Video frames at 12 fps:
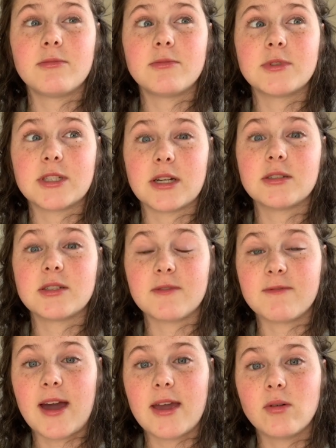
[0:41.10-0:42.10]
starts to
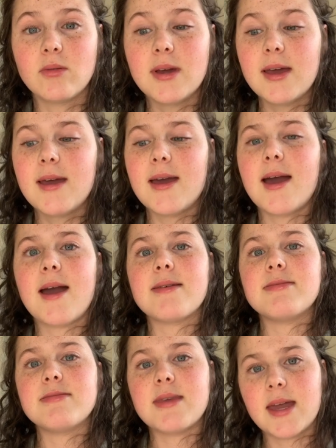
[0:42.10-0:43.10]
fail,
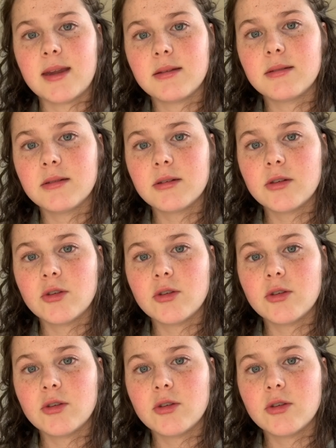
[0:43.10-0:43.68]
and then